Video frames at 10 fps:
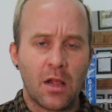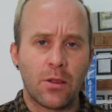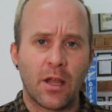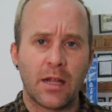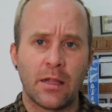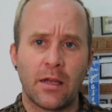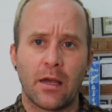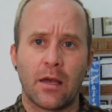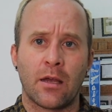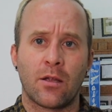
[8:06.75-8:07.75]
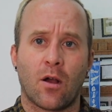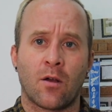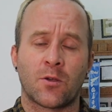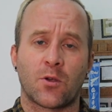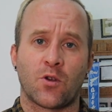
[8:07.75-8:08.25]
lately in
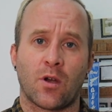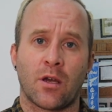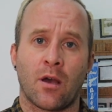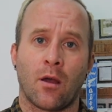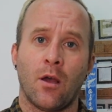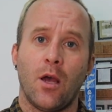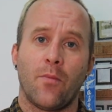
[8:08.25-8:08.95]
Australia,